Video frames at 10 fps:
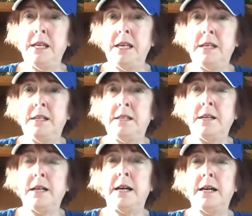in
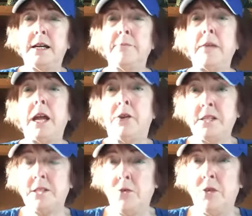uh,
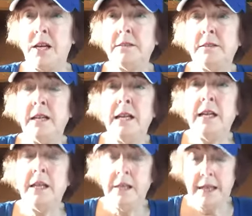Arizona,
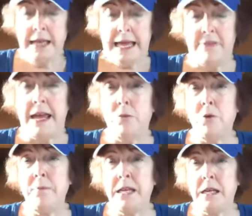and that will
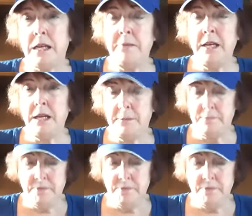be coming up